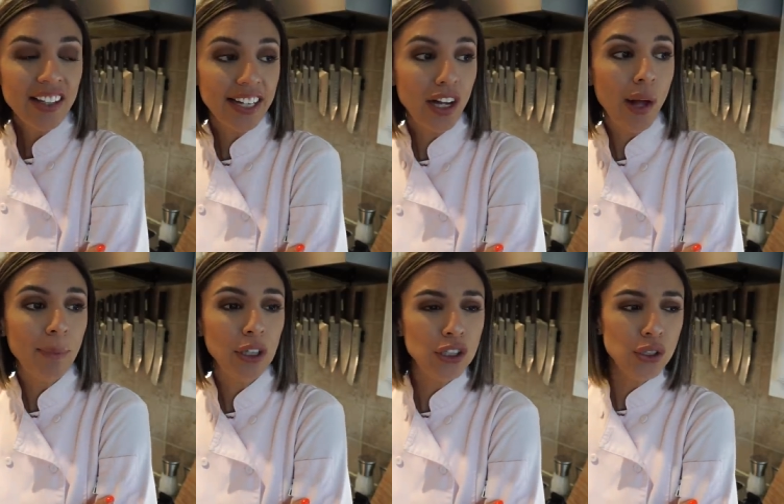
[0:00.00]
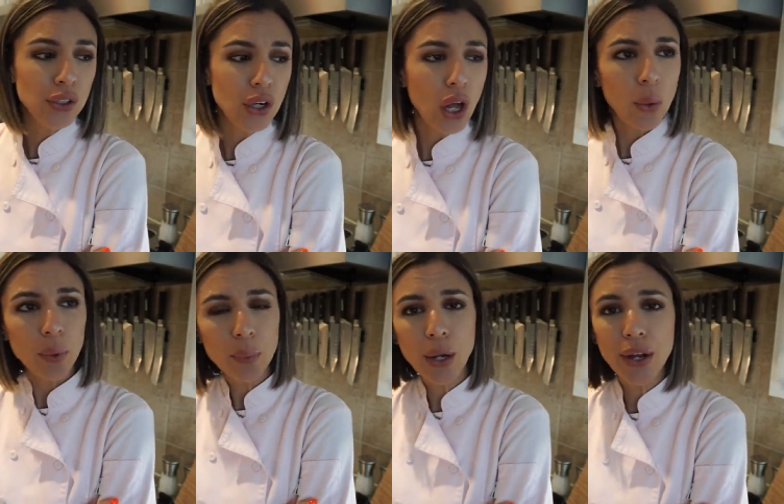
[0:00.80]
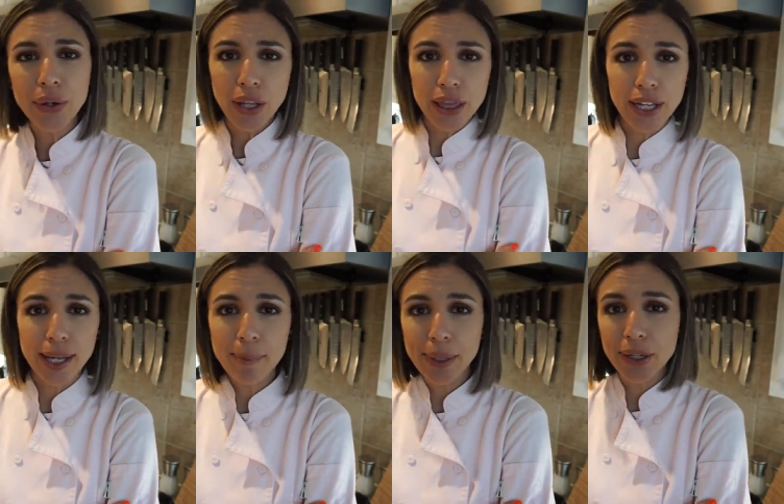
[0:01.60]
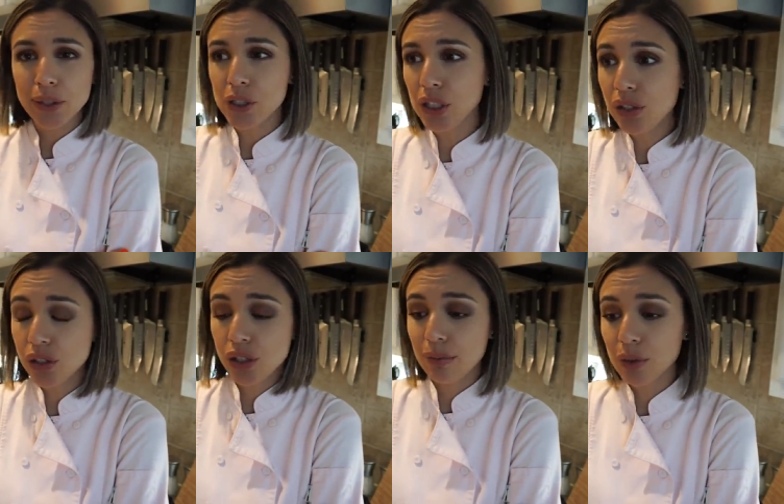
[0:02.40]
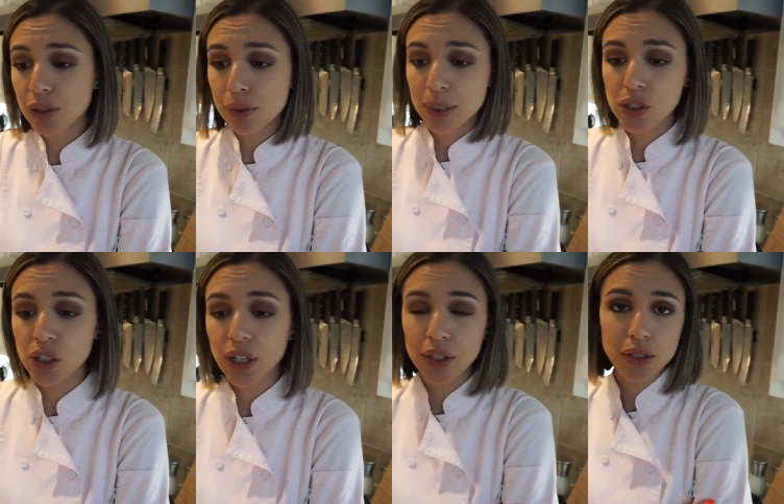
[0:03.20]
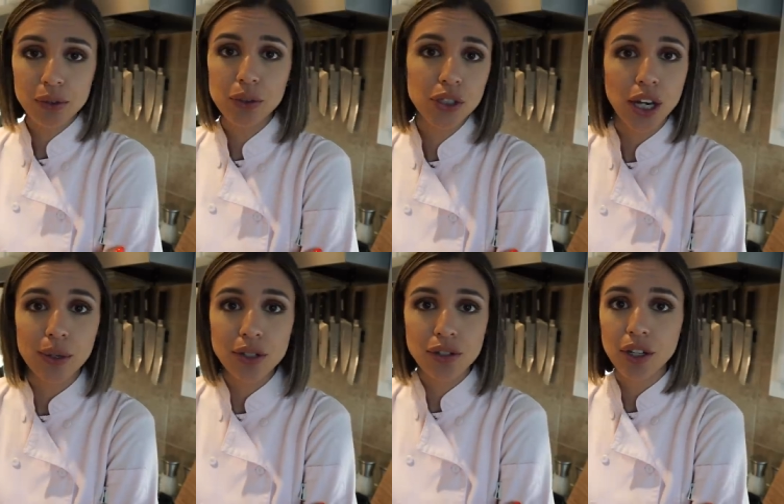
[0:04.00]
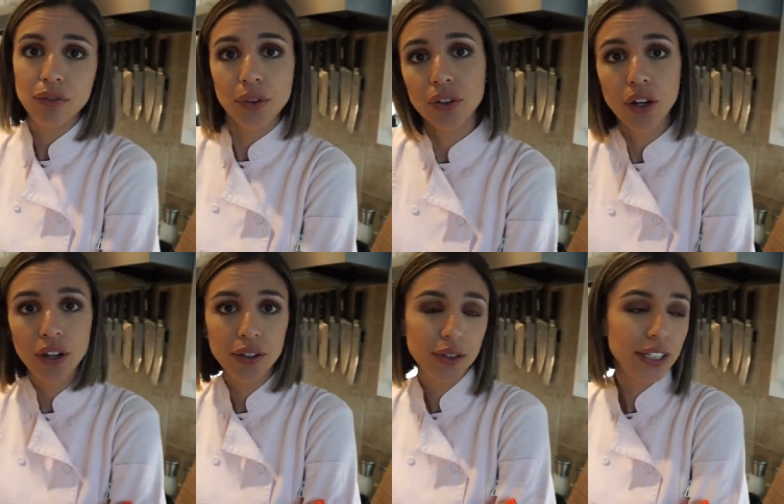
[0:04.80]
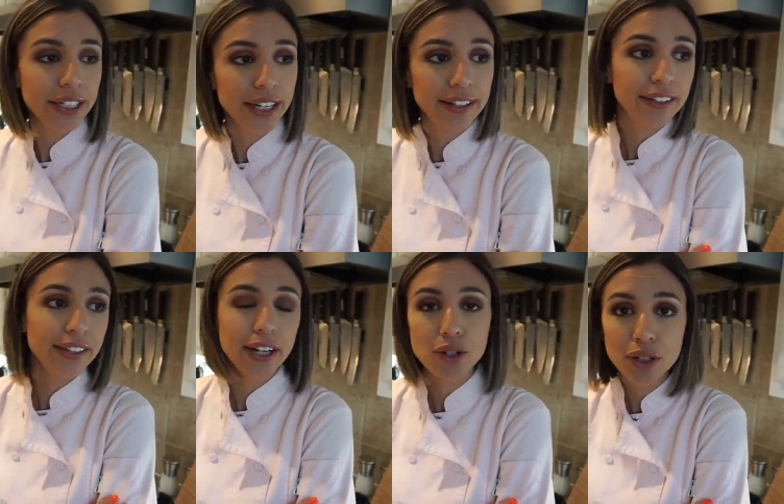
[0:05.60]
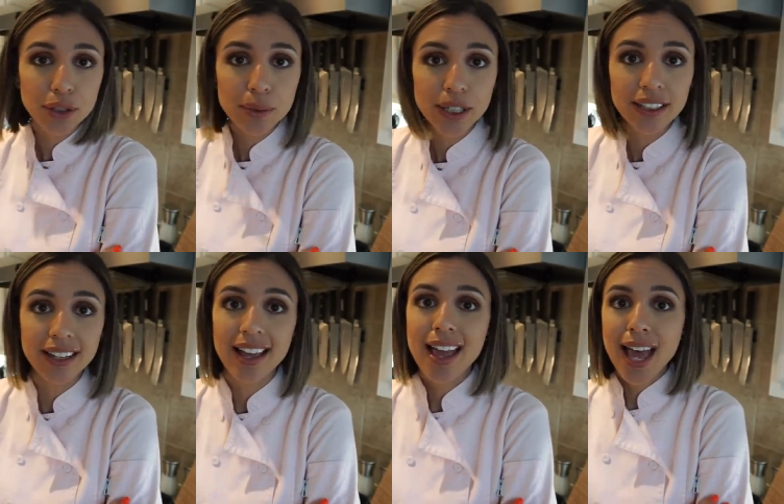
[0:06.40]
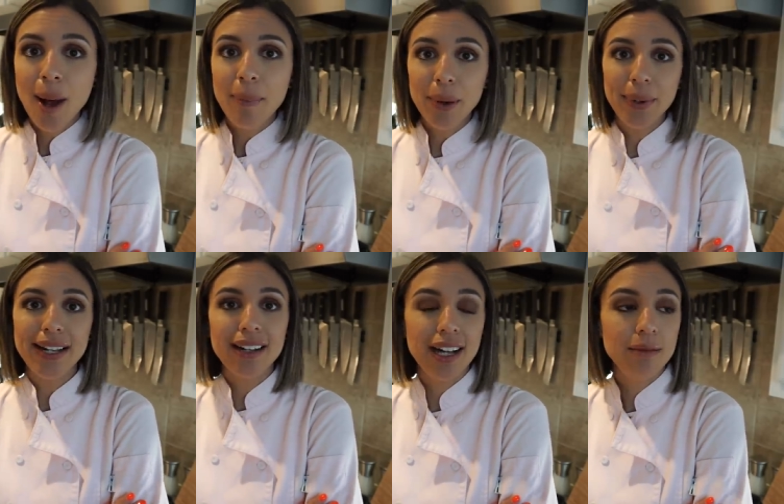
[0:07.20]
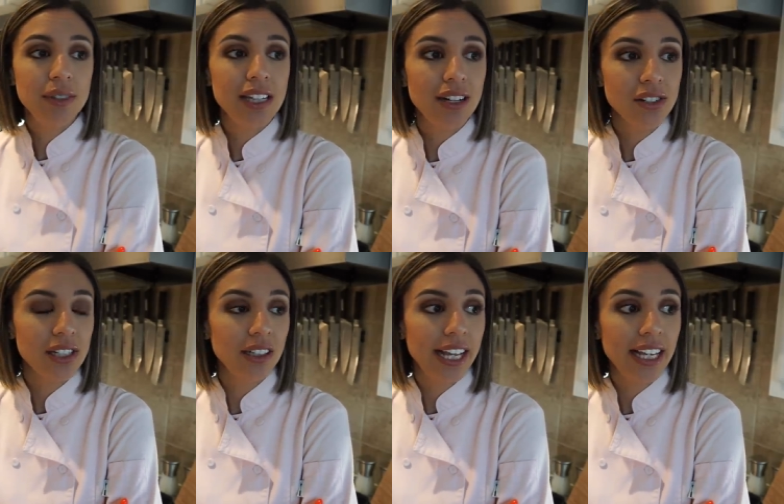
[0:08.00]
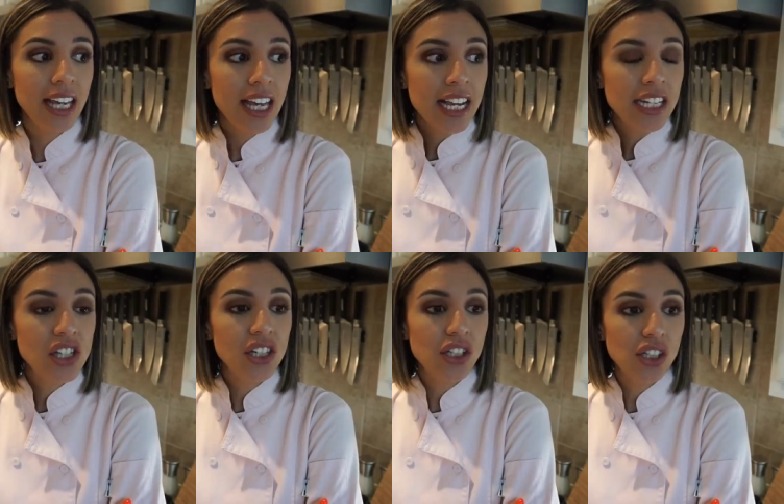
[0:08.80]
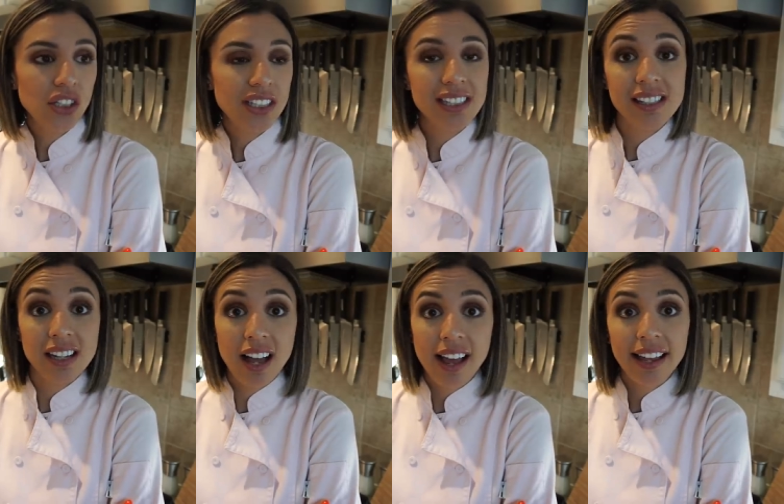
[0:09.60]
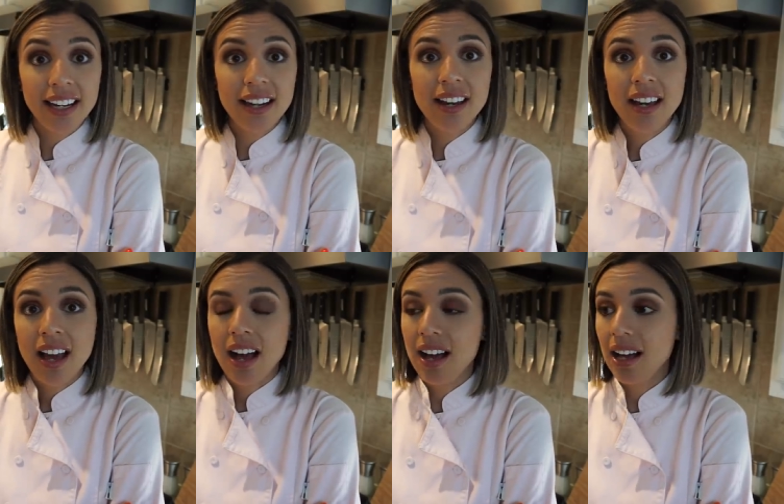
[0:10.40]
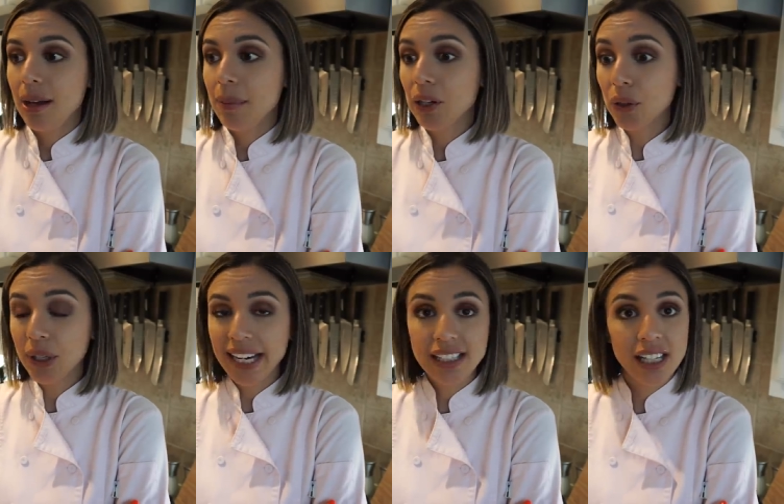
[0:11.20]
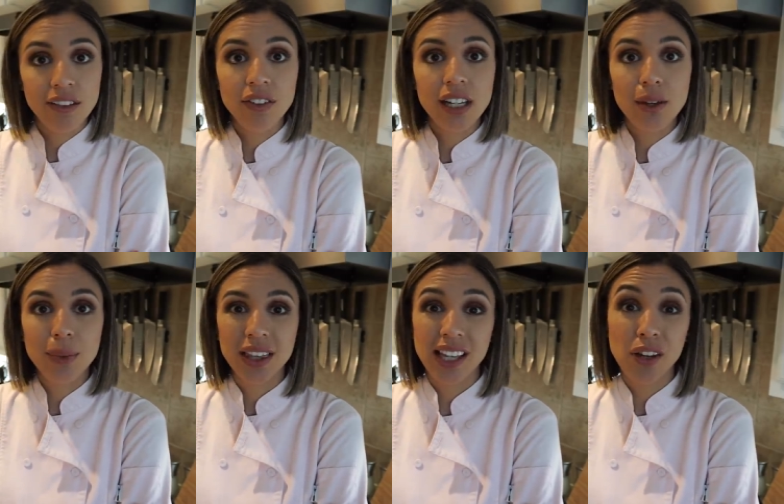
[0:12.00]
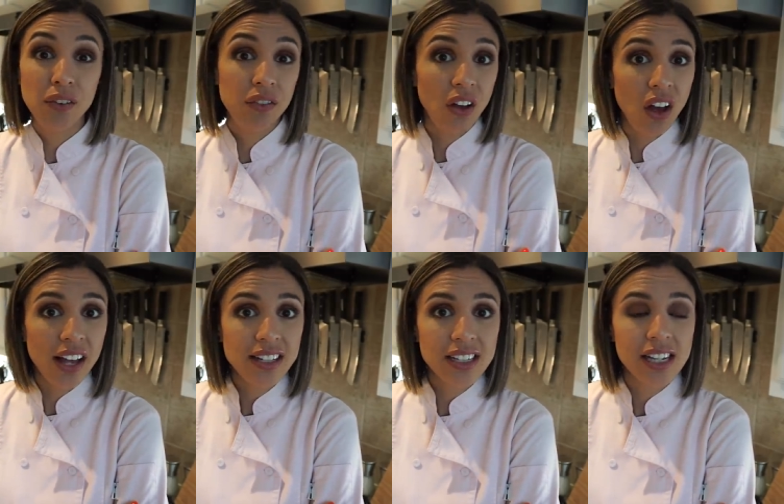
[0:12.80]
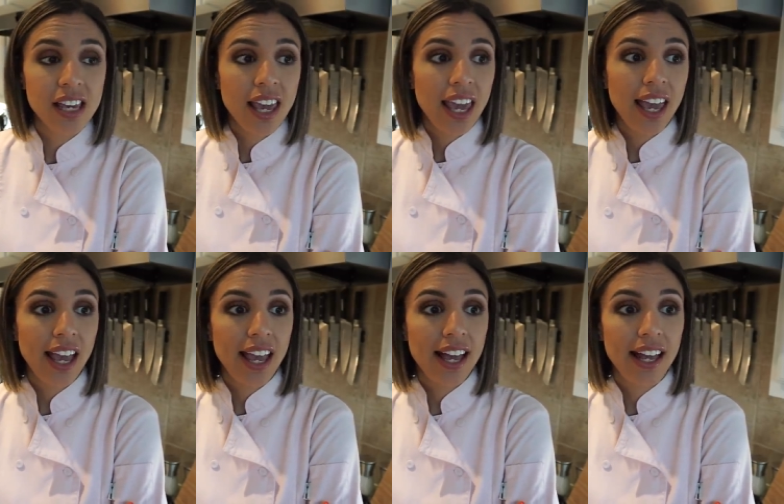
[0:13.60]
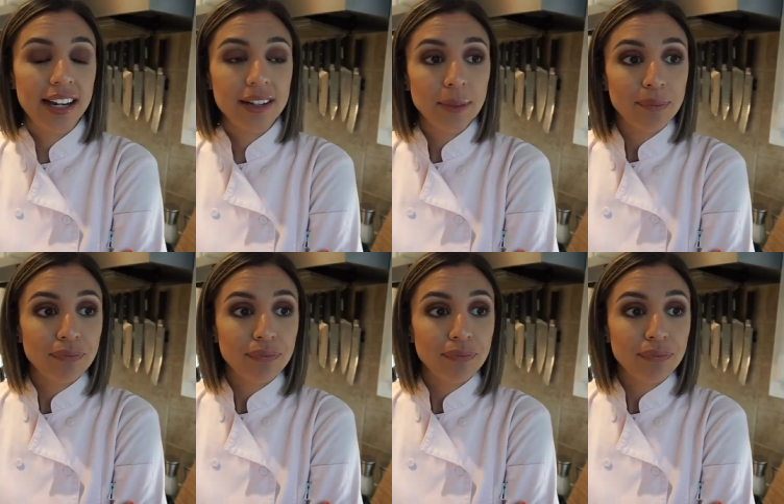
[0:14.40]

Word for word: like I'm like sure I'll rewire a lamp and I'll change a dimmer switch and I'll do scary stuff with concrete and electrical work but when it comes down to like digital design um, creativity with like font and